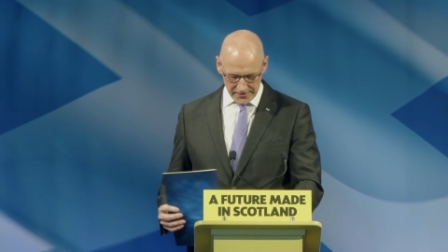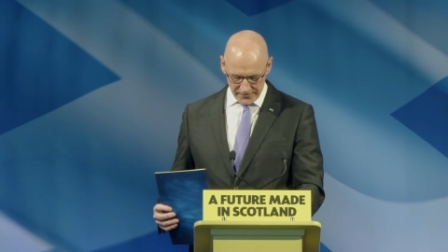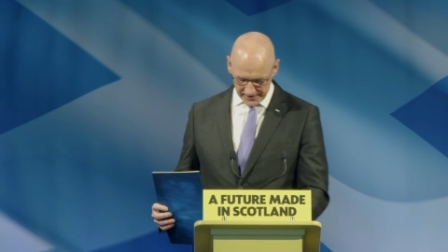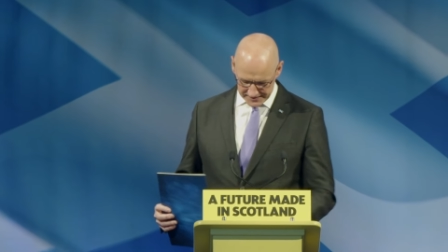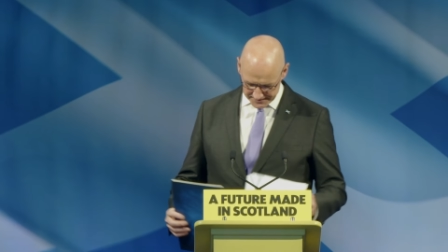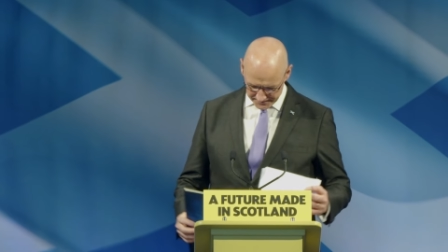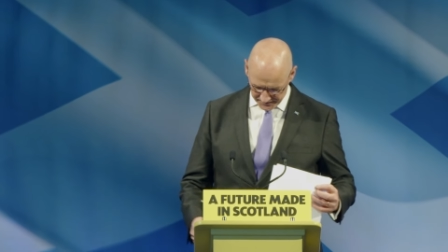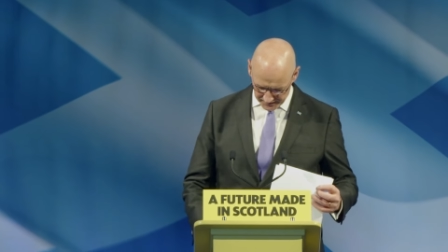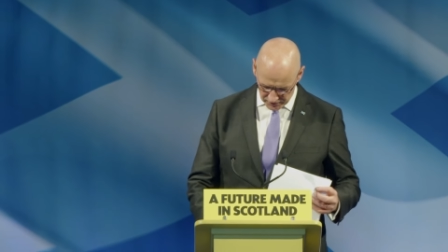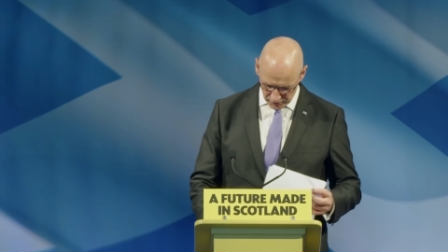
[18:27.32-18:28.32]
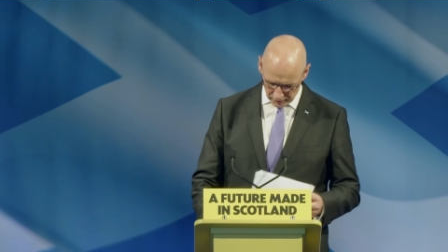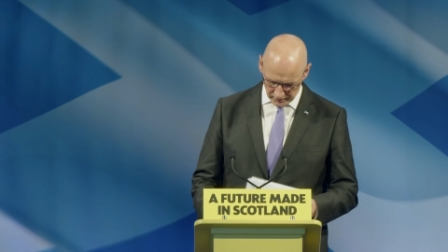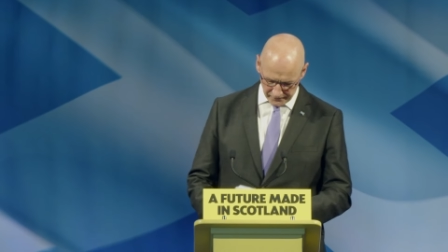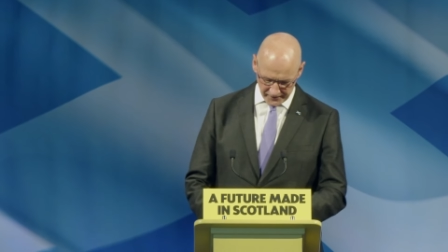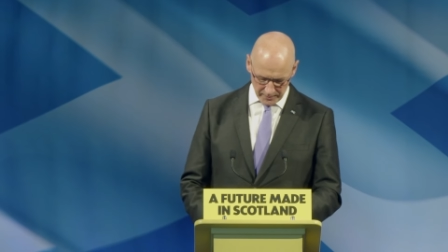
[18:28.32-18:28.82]
Right, thank you
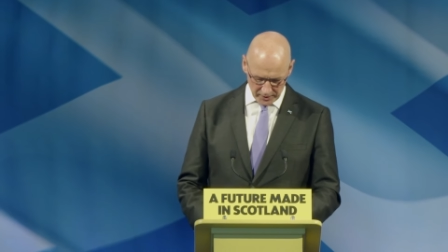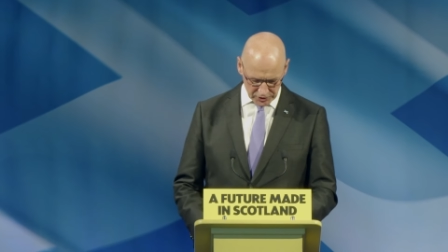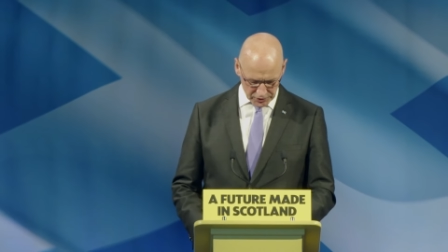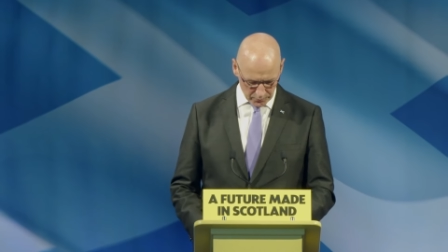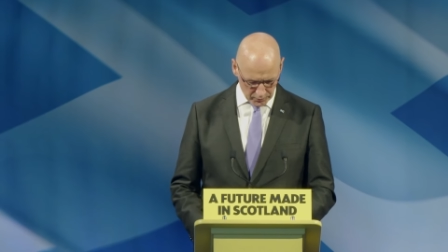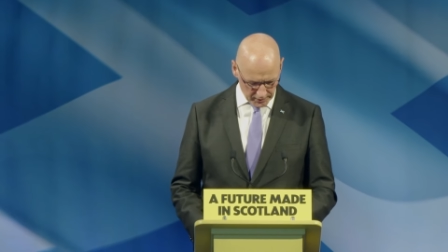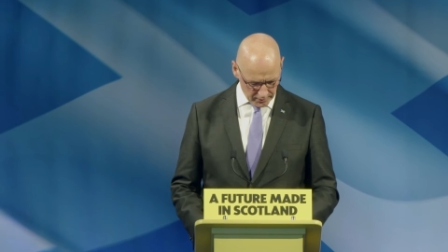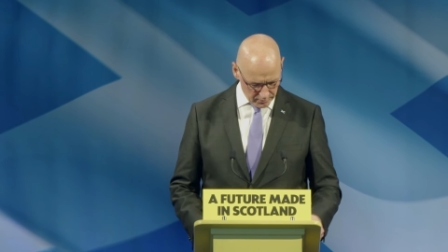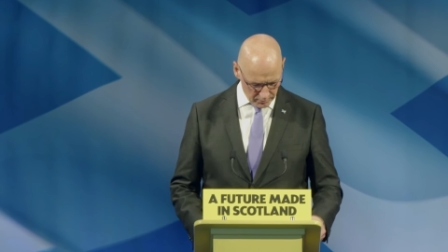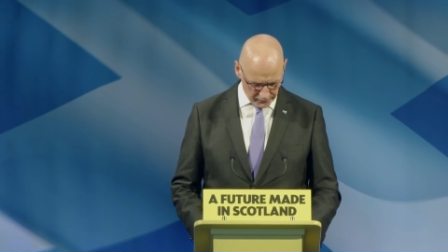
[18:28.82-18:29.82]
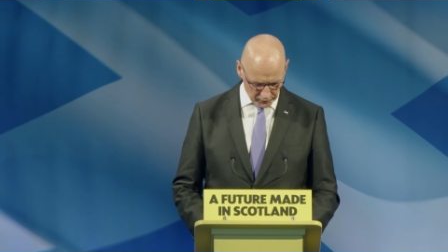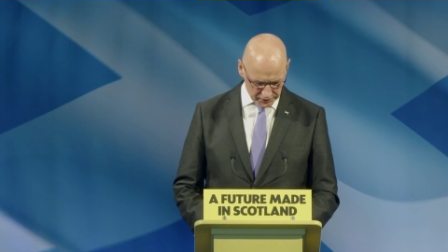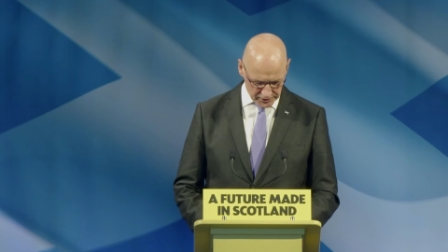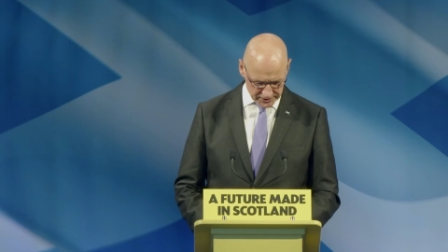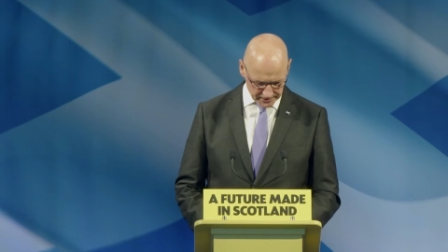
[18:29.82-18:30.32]
all very much. We'll now move on
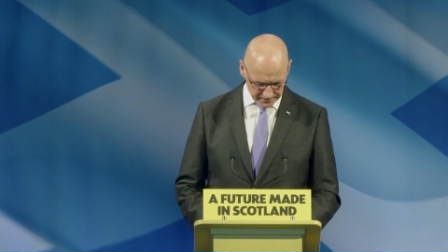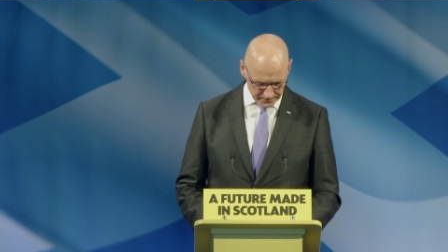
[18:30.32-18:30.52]
to some